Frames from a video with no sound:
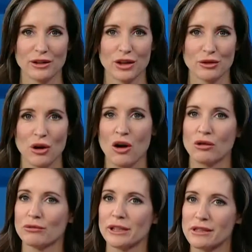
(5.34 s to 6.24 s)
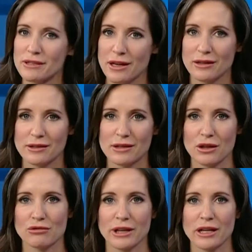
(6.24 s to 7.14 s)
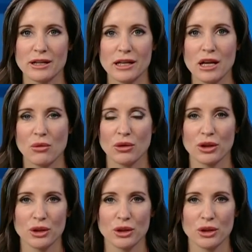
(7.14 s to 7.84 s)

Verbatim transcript: Not all real estate is created equal.